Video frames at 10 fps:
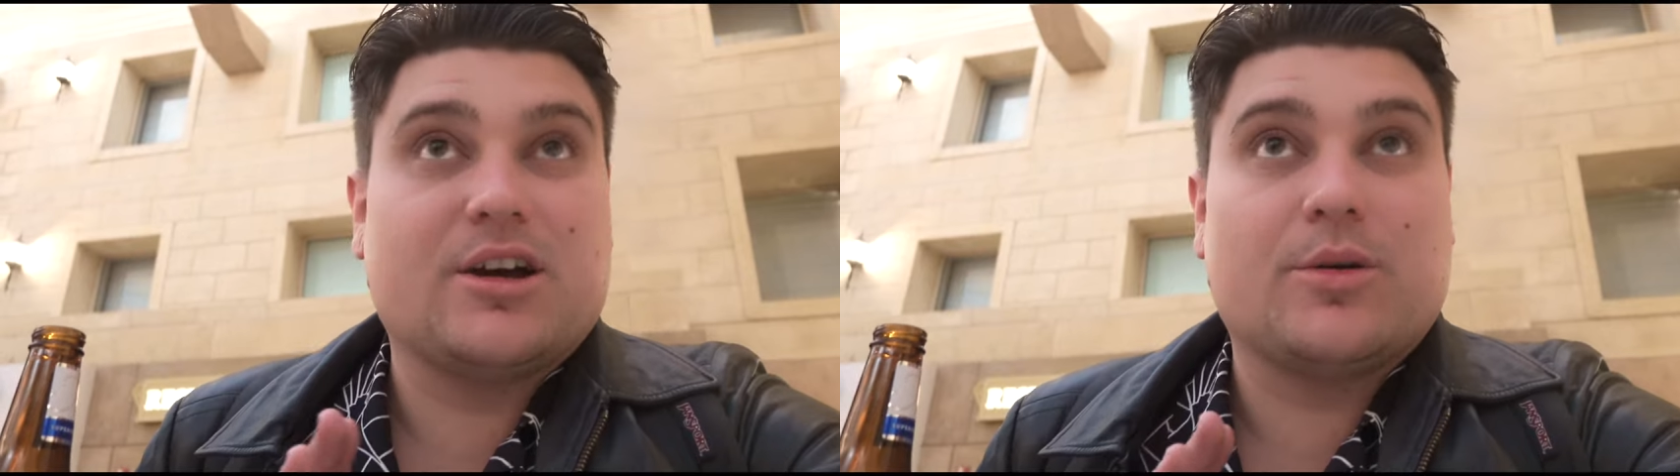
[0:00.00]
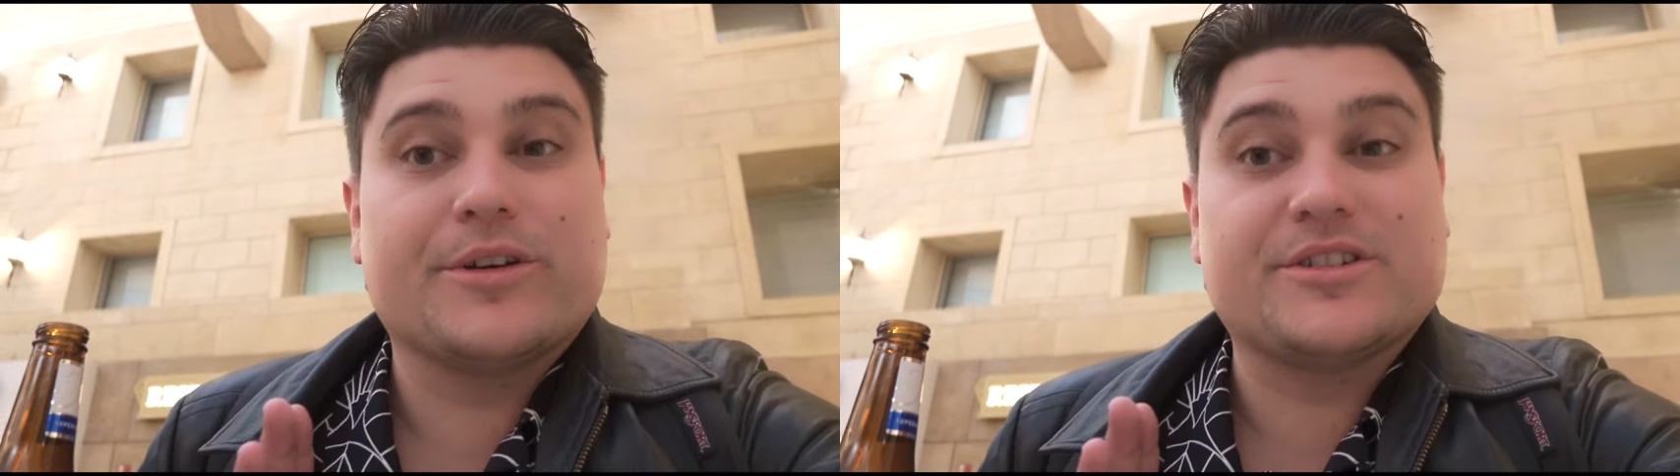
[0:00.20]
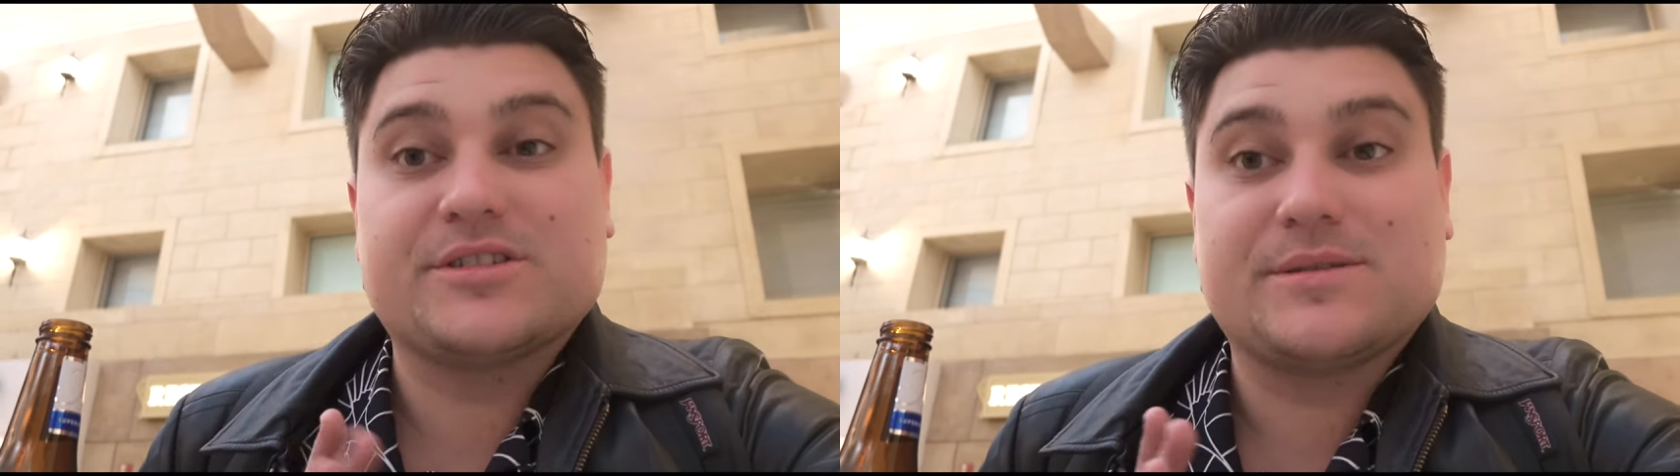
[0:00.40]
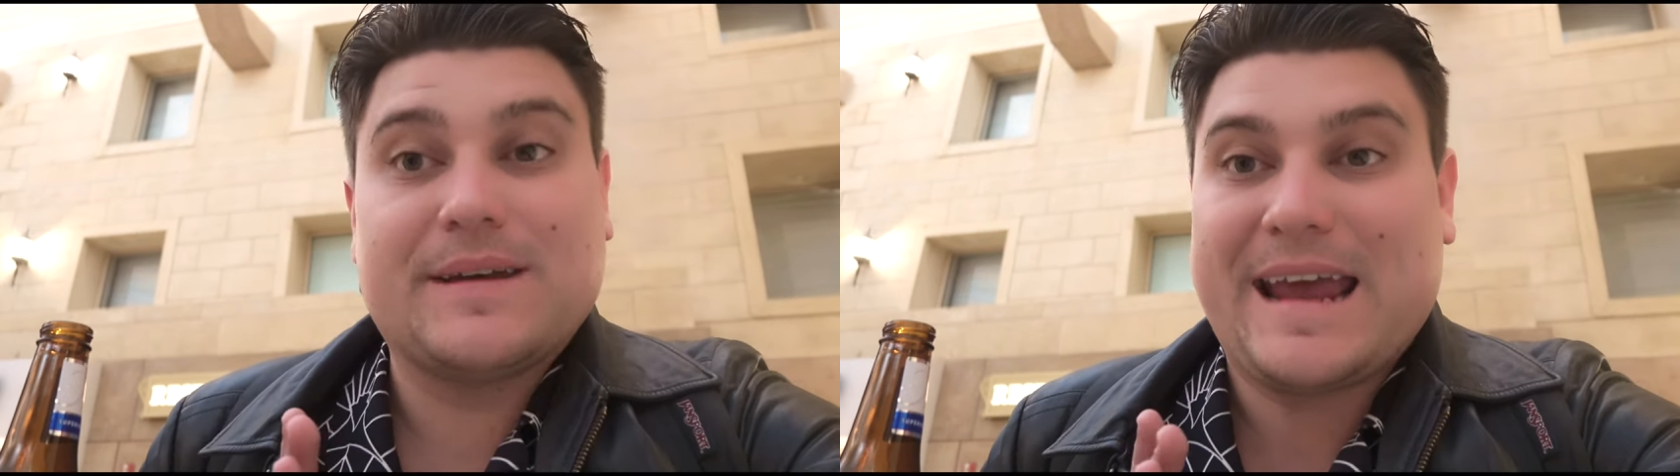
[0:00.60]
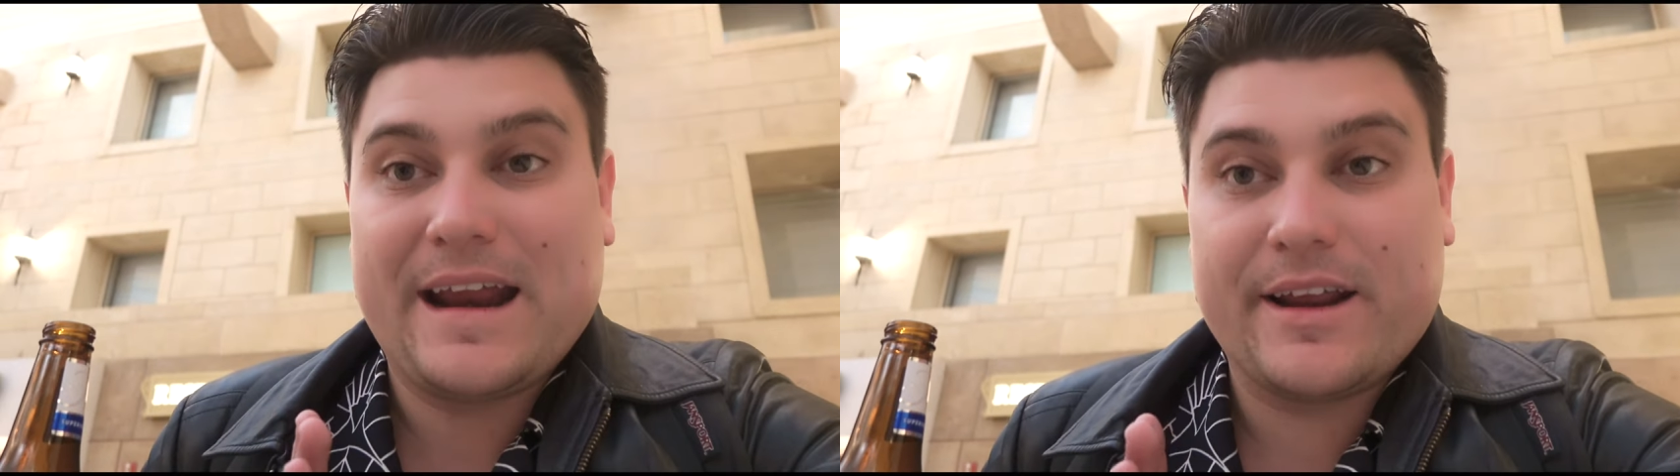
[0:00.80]
"Oh, we're just
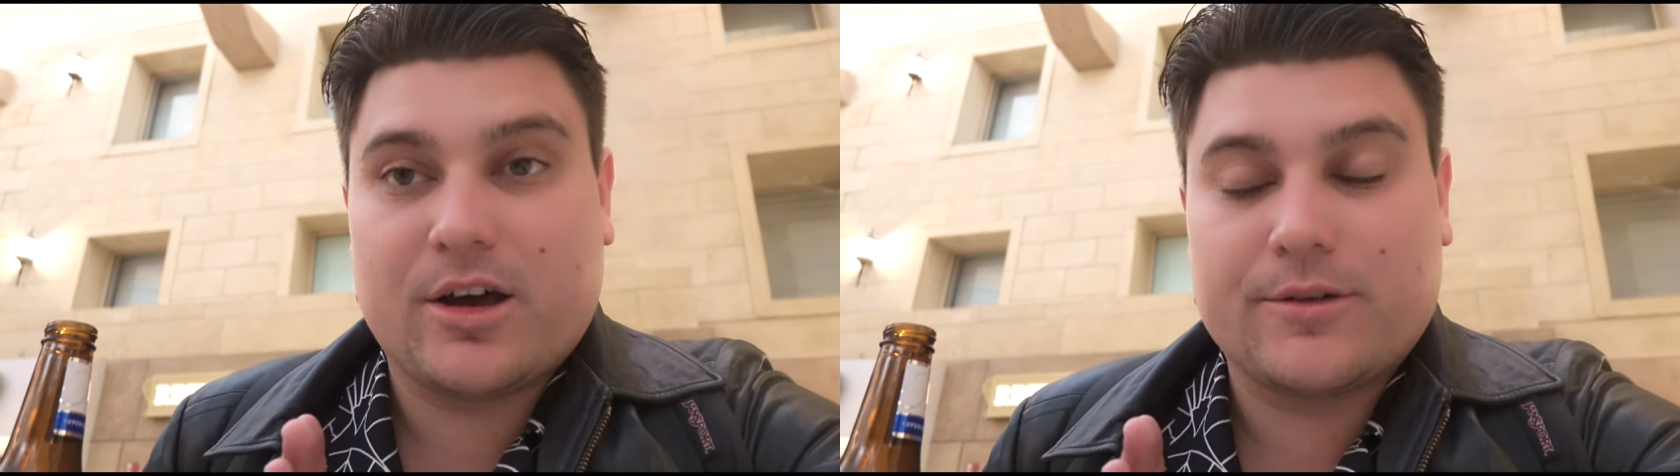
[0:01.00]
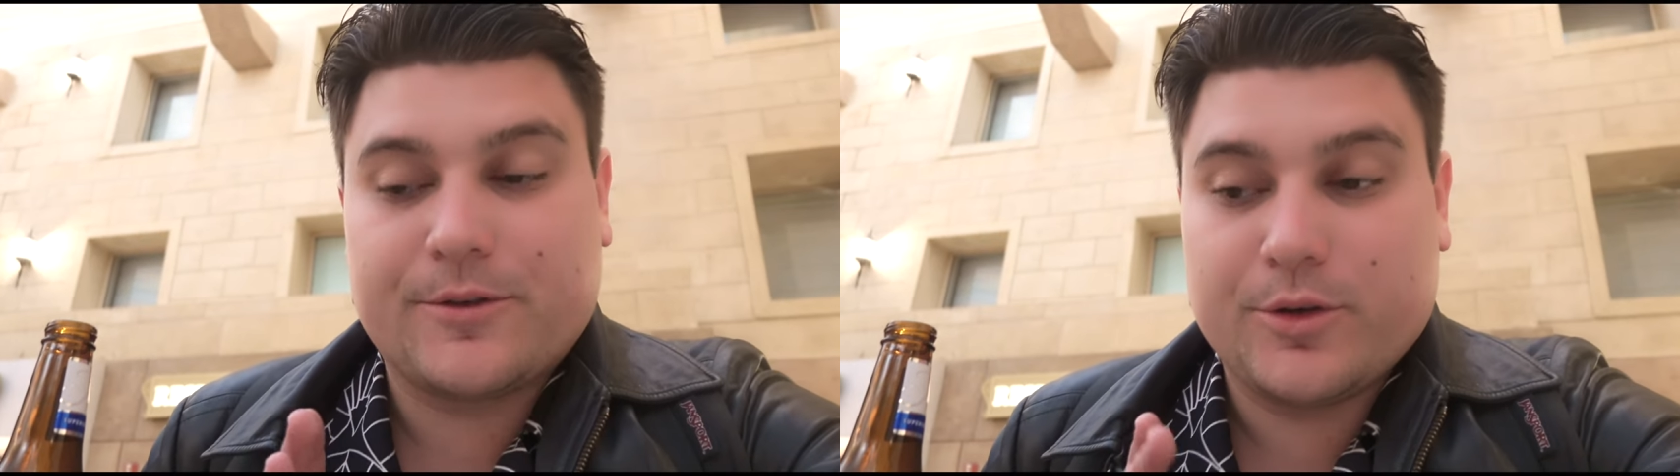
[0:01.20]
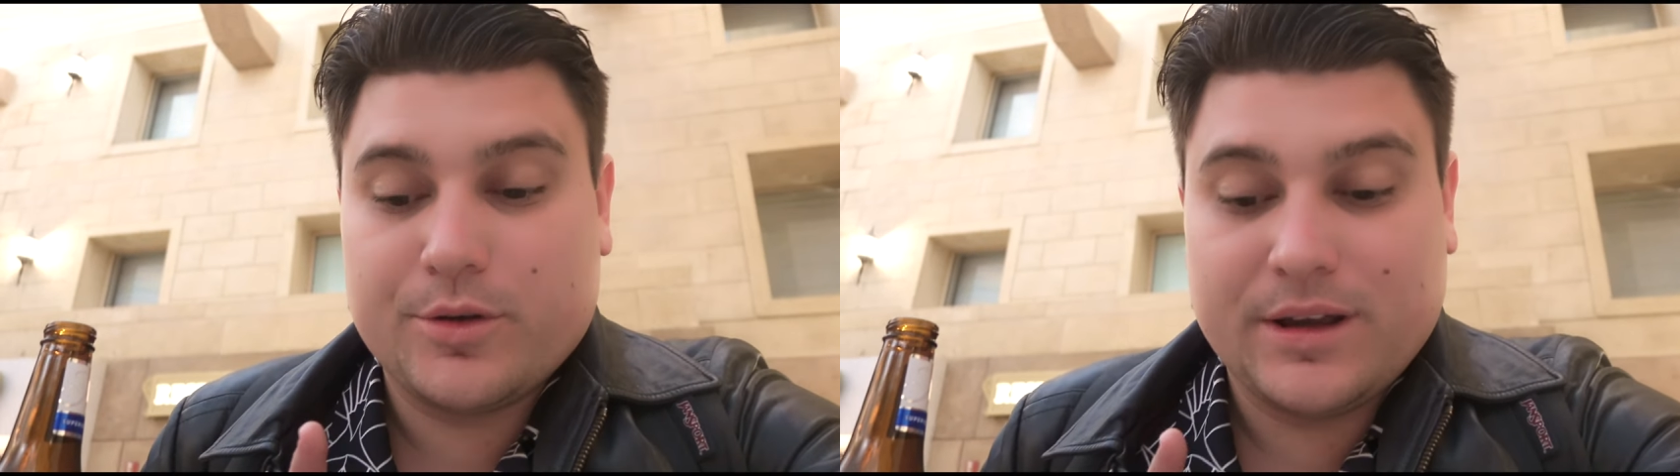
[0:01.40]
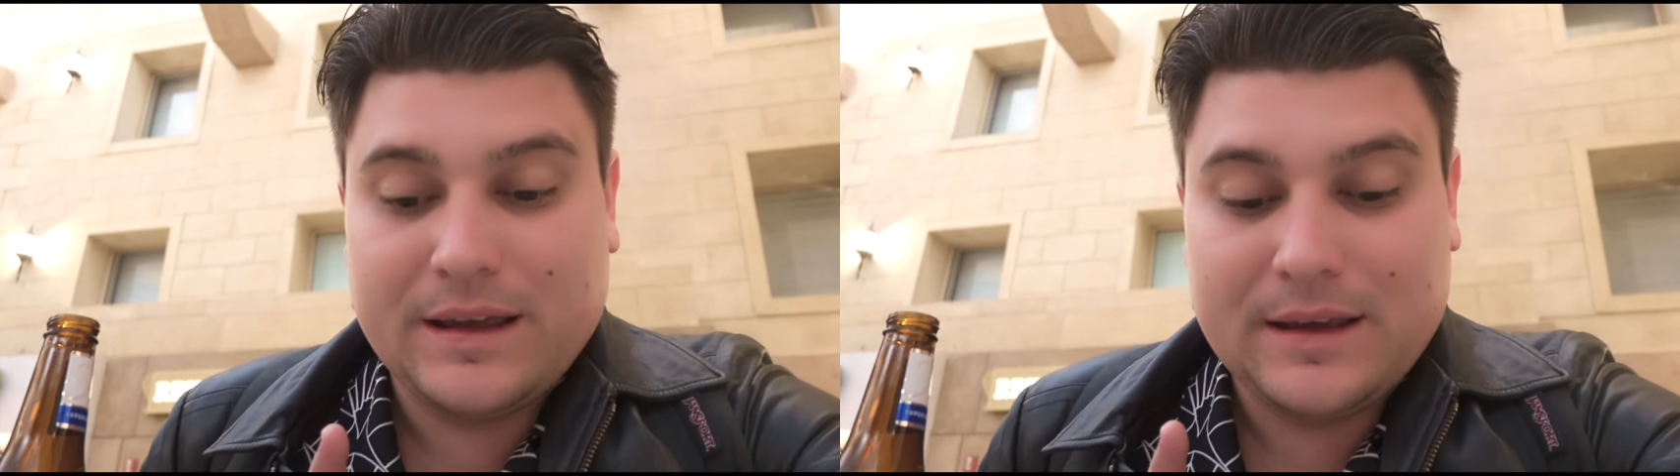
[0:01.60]
hating on food."